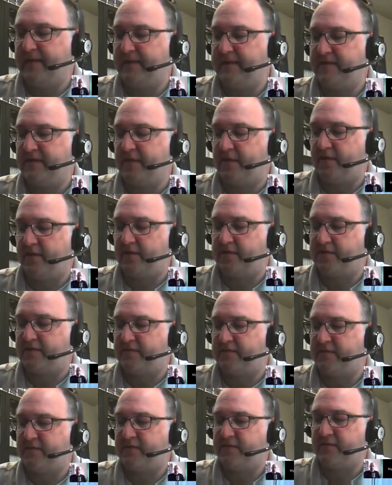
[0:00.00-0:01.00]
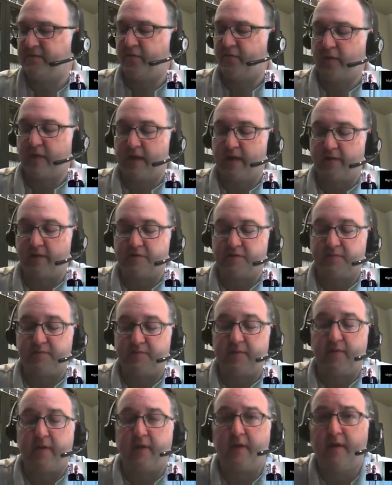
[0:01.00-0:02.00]
then there's a $4
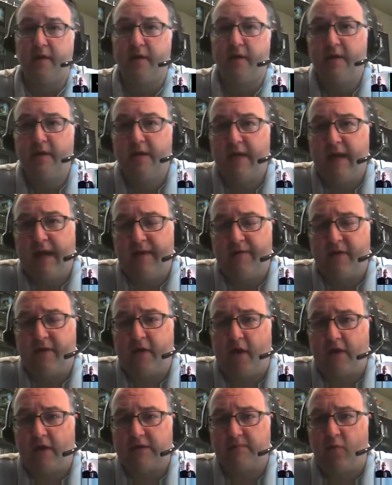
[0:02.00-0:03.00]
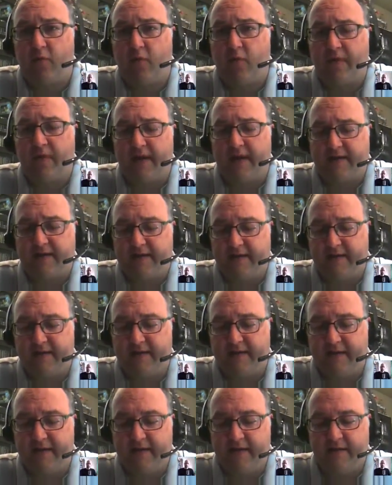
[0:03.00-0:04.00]
shipping rate. And if it costs more, then I take
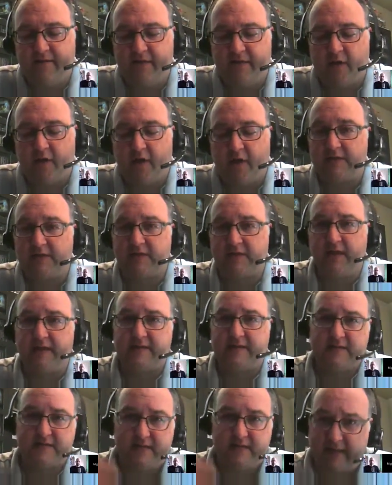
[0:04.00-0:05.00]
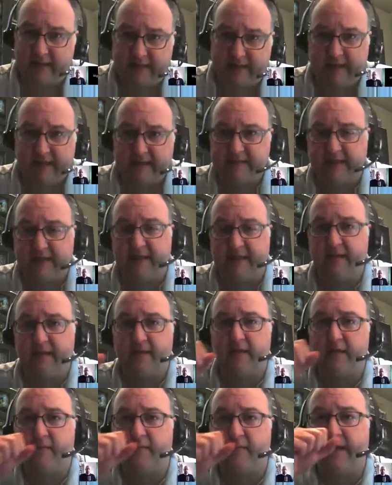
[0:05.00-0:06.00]
the hit, and if it costs less, I guess I get a
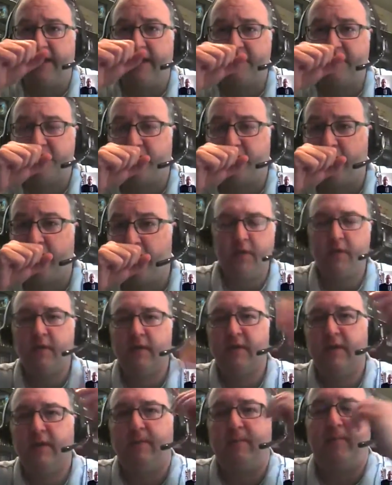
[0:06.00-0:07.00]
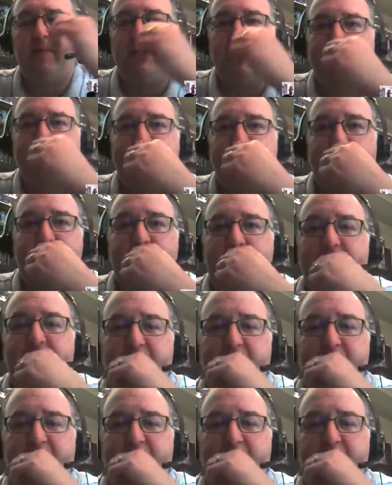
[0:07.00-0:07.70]
little bit extra. But the